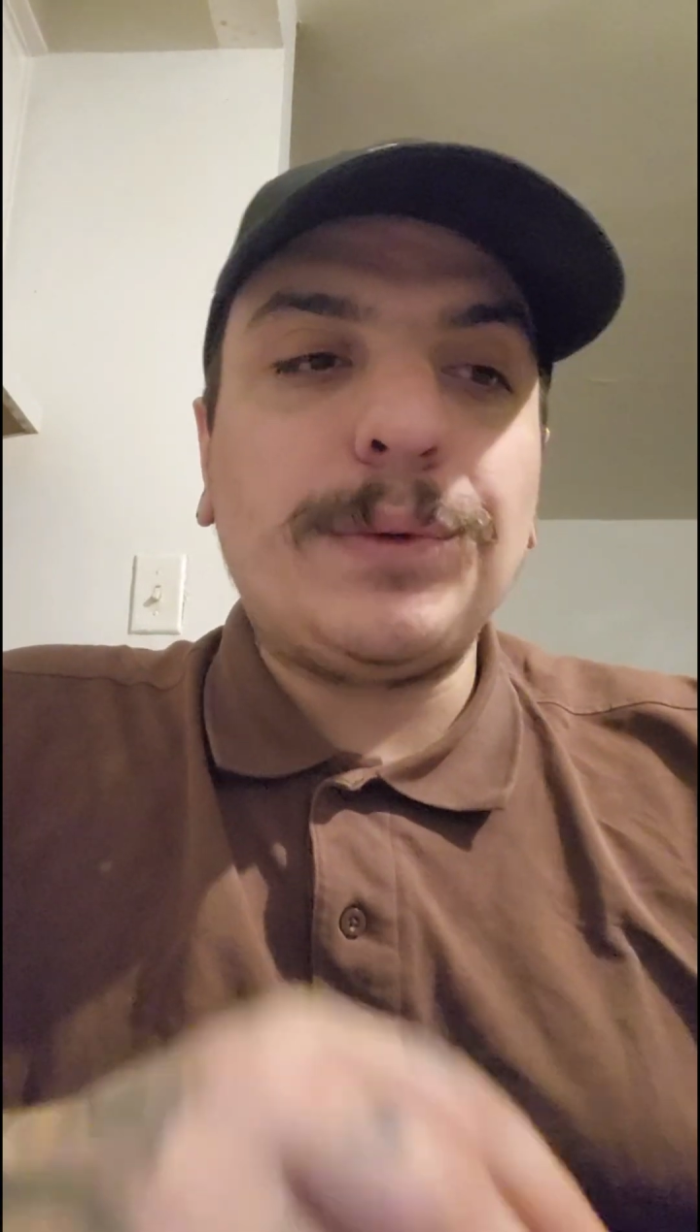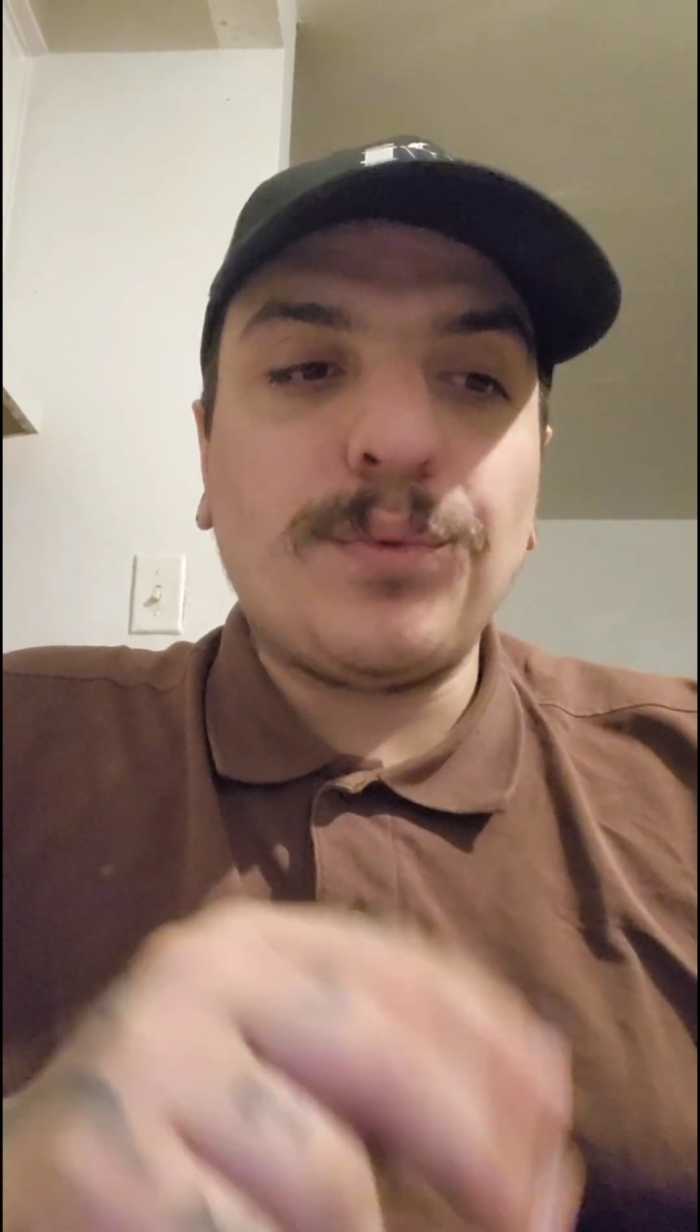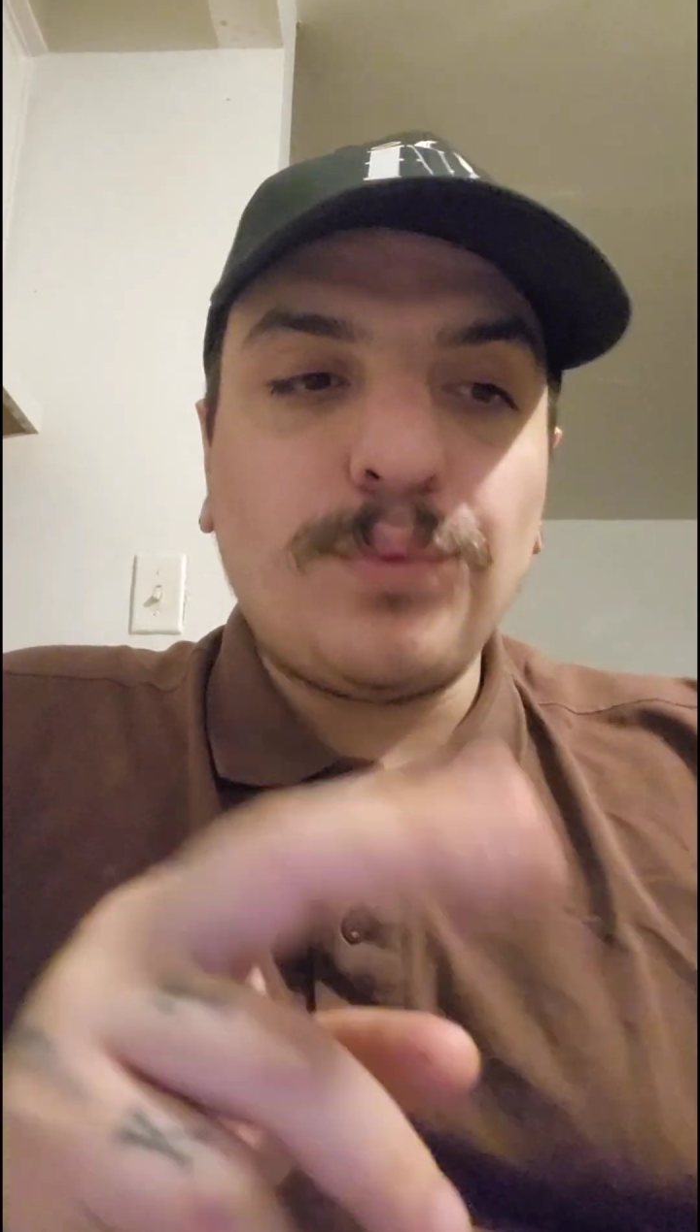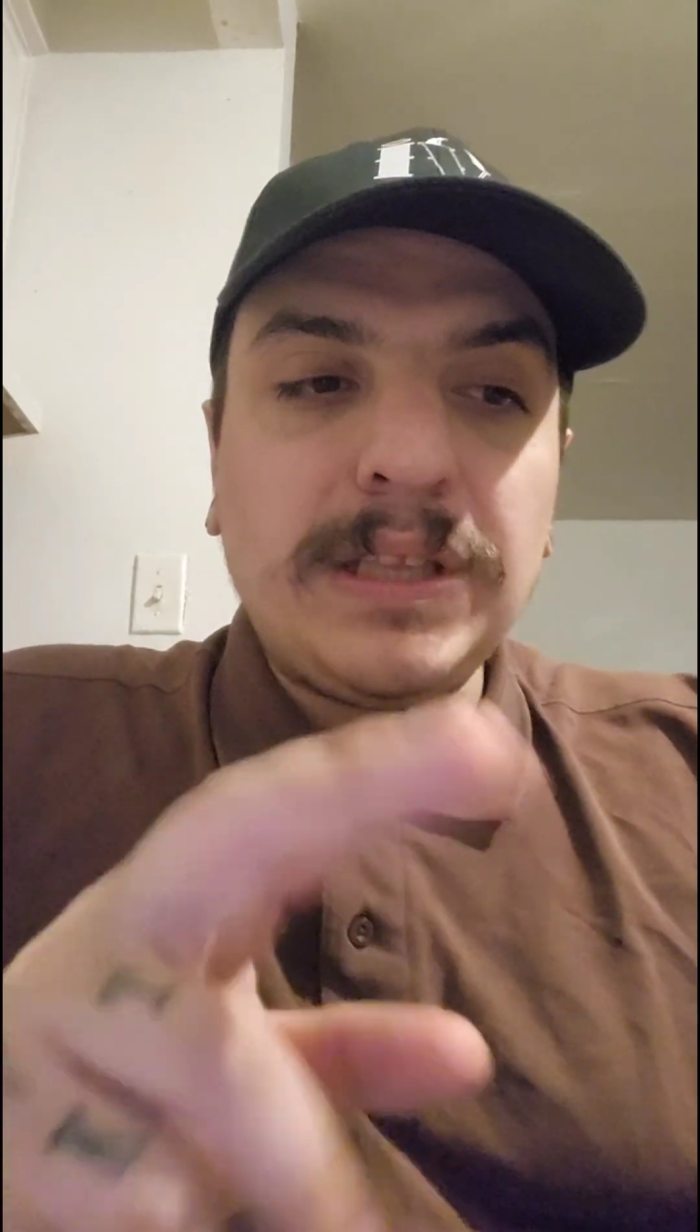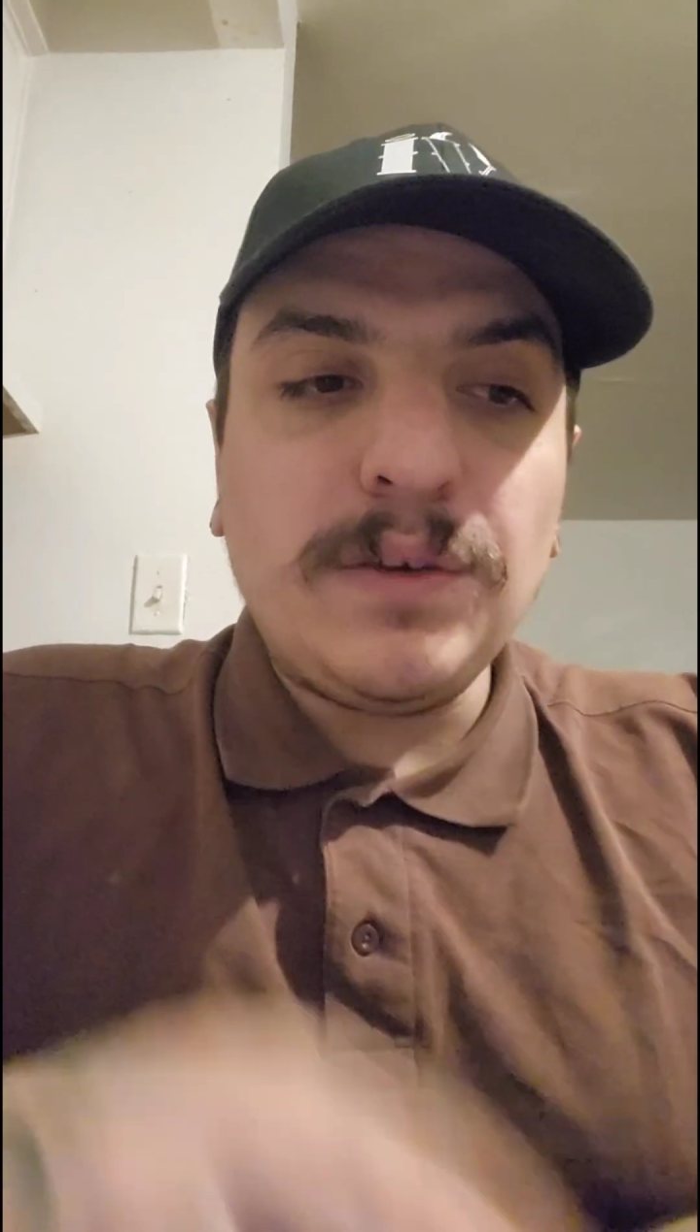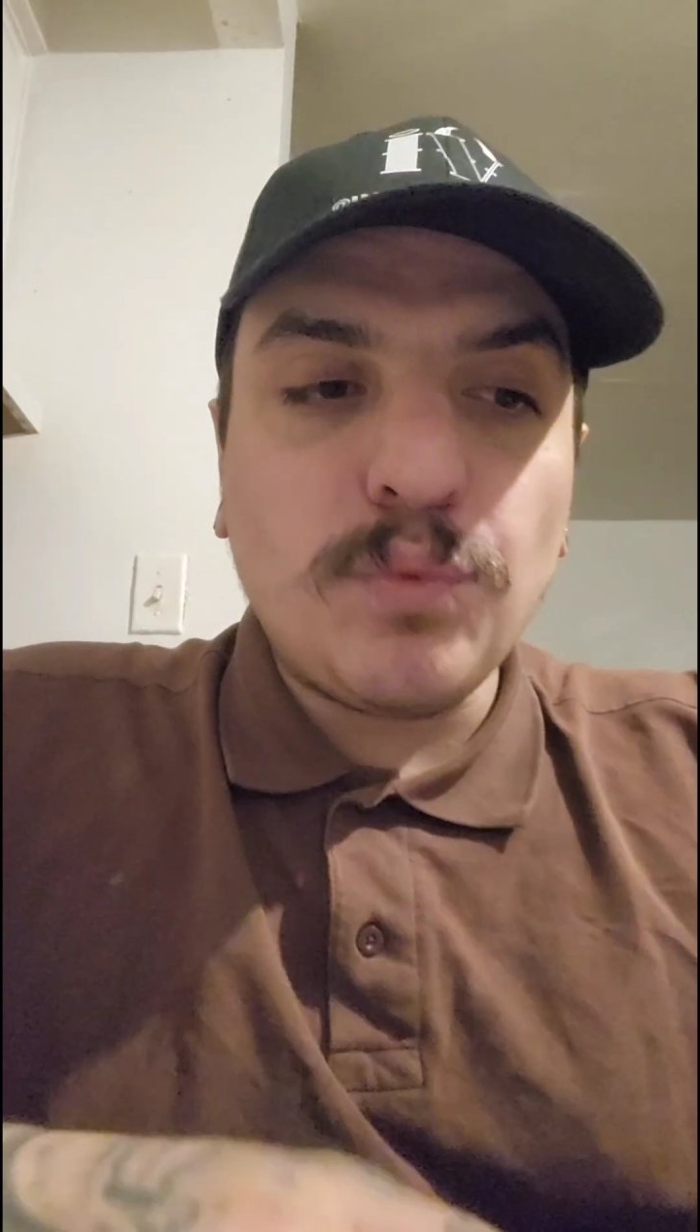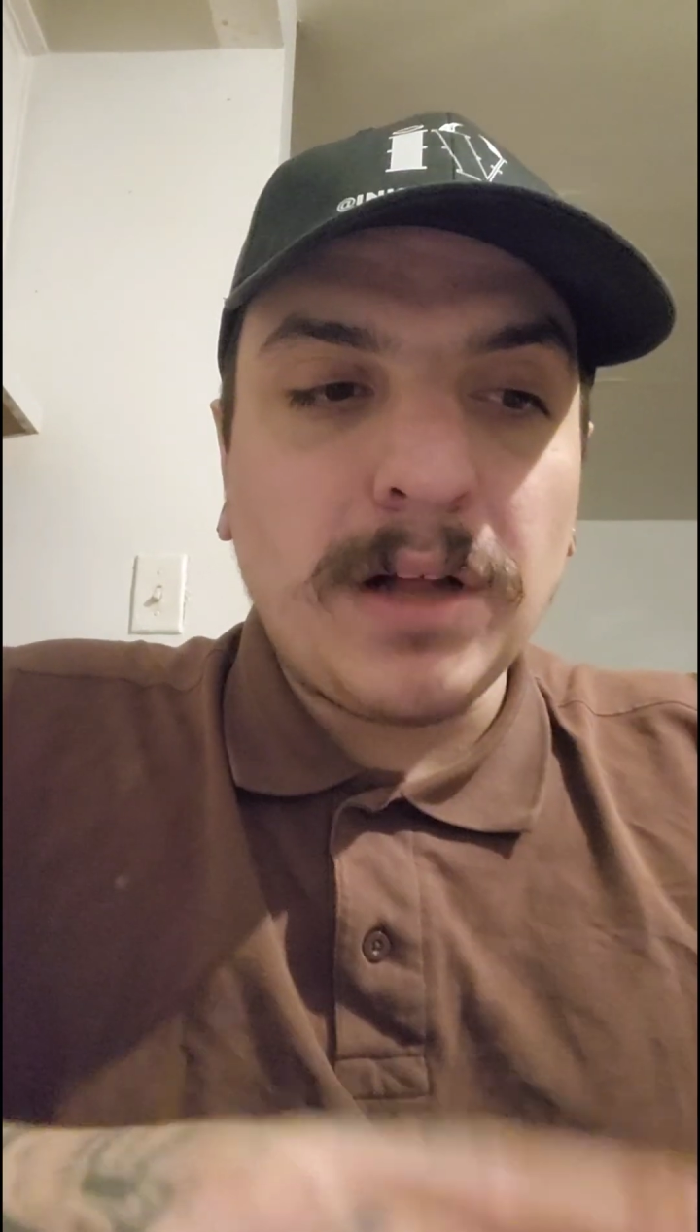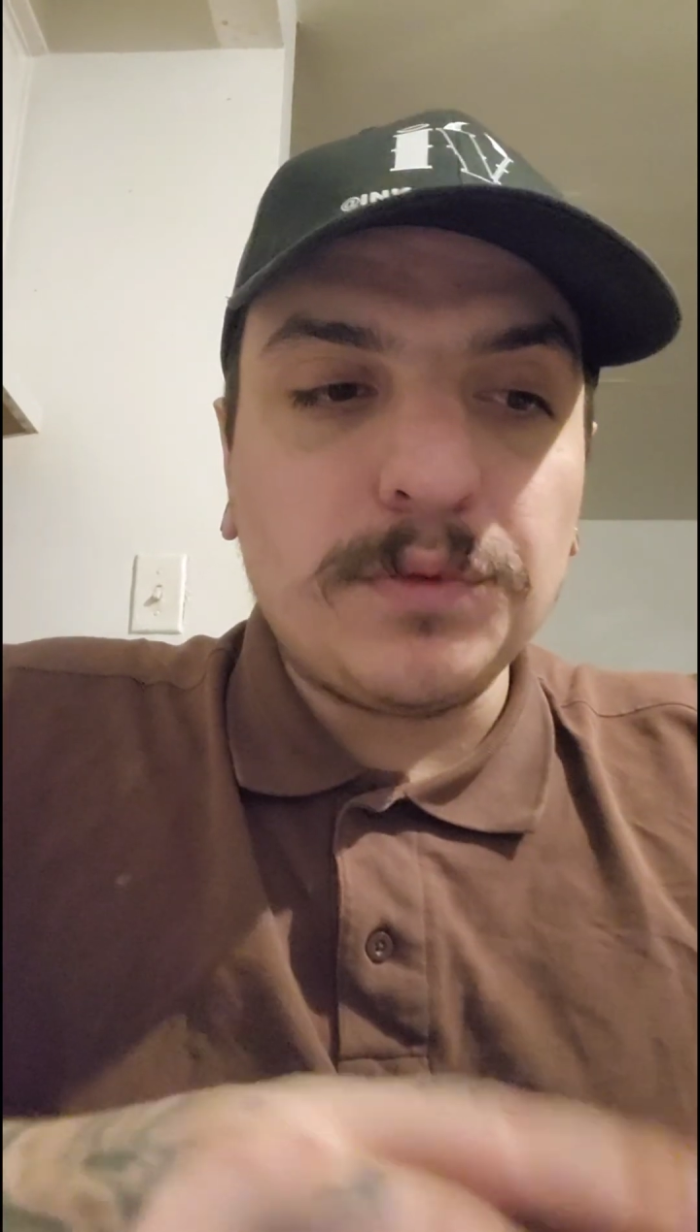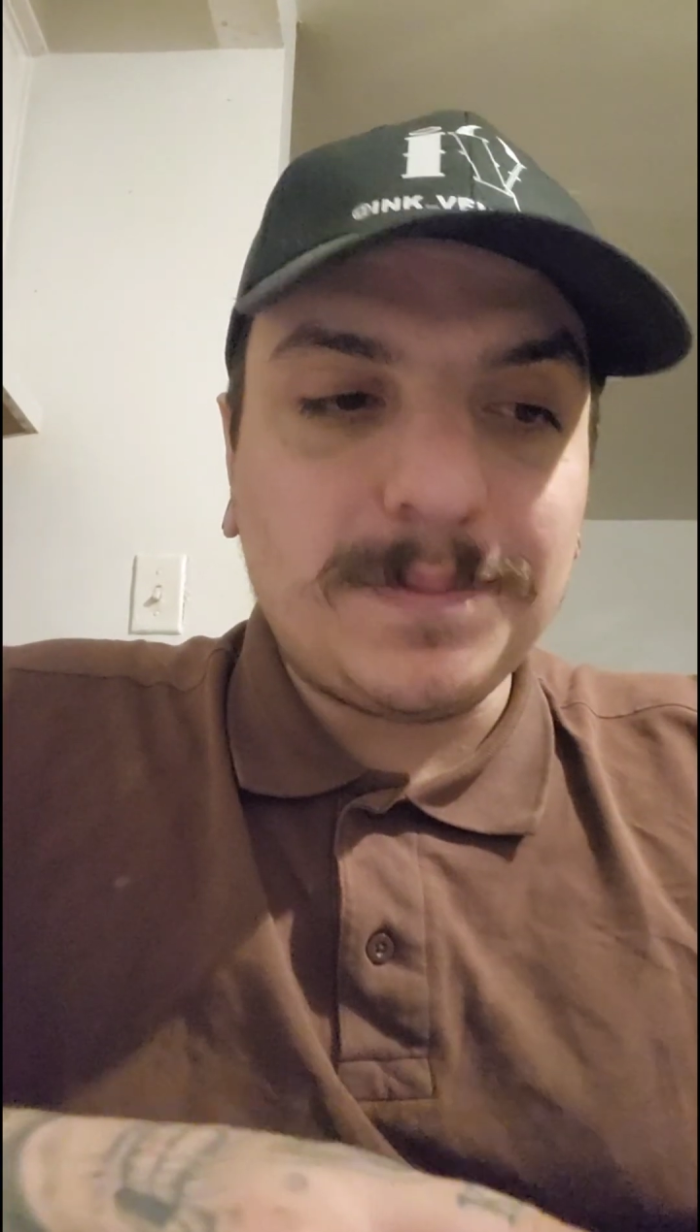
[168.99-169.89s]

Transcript: they were really well